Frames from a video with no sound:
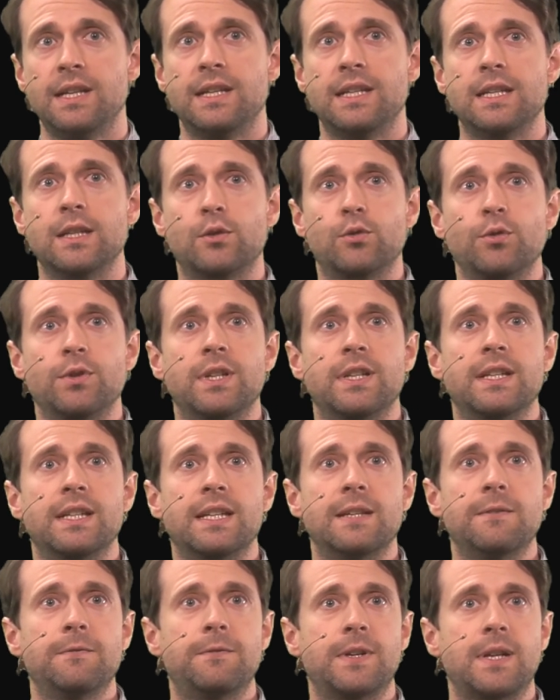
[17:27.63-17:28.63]
including
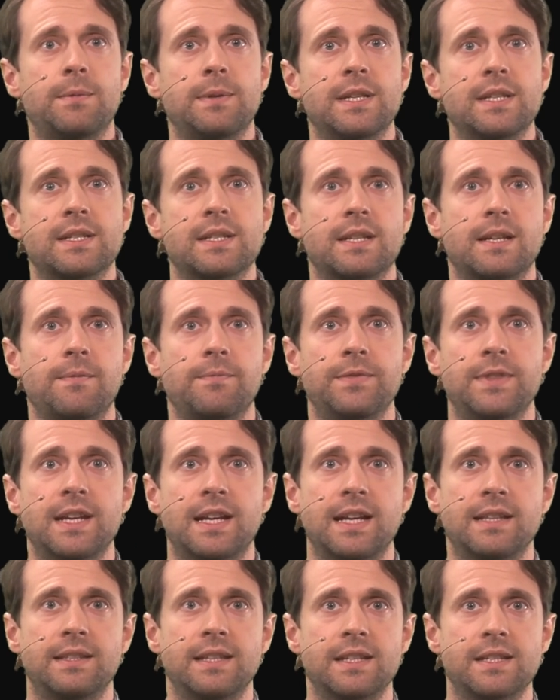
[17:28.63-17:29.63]
InfraVis, the
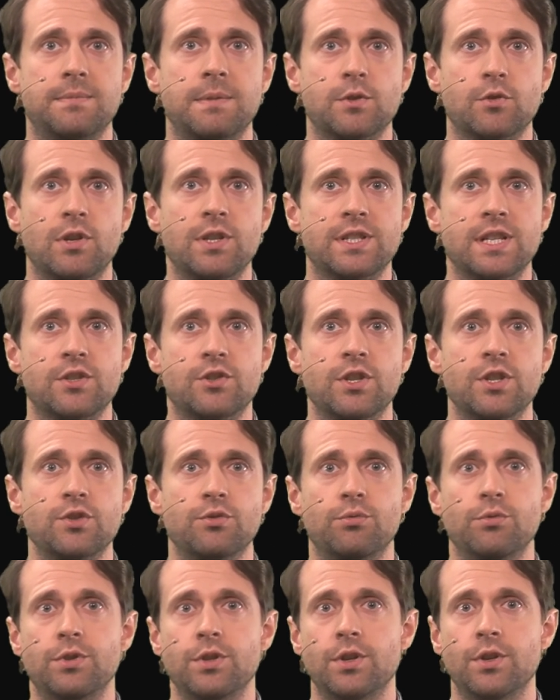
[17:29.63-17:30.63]
KTH Visualization
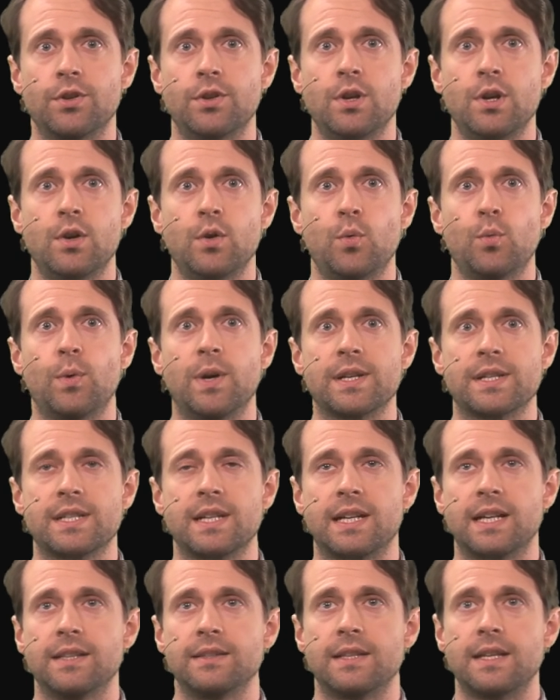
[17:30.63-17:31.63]
Studio, once
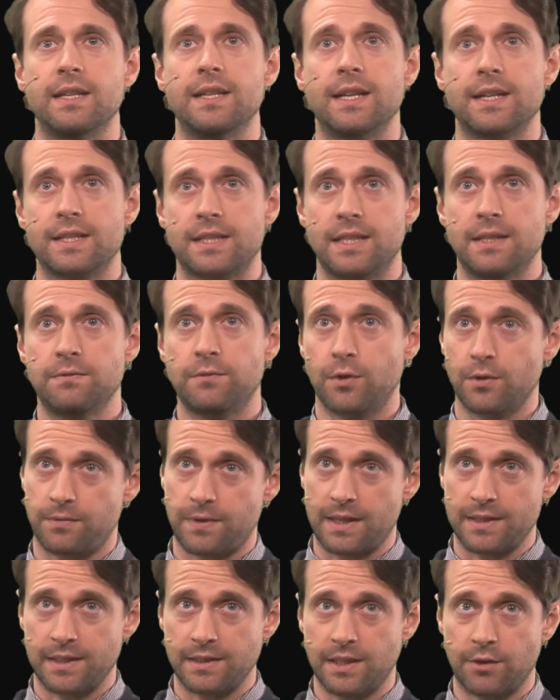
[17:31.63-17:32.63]
again the ERC for
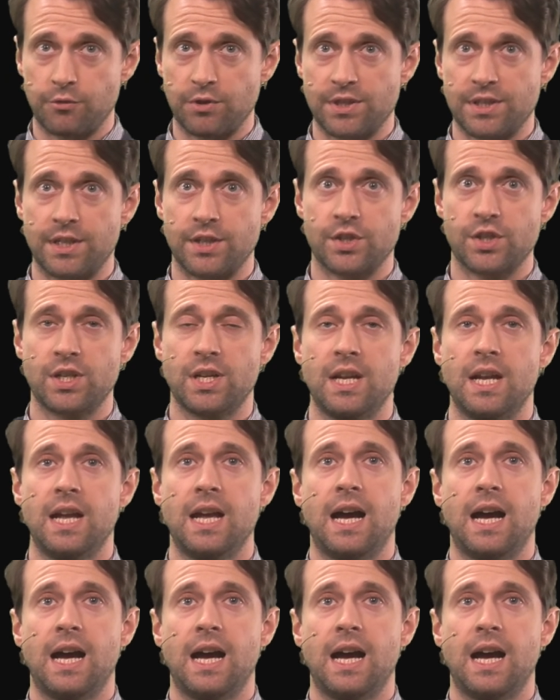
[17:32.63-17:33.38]
funding the research,